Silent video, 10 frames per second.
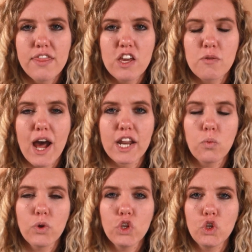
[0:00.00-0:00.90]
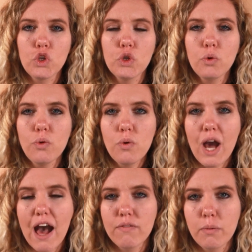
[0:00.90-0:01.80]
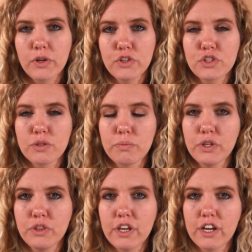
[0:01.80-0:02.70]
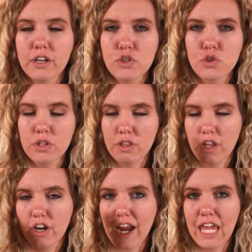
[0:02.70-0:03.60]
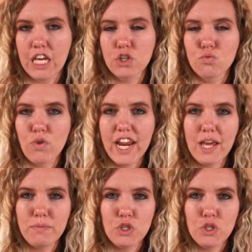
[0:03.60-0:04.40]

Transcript: Think about it. When you have a person put their hand right up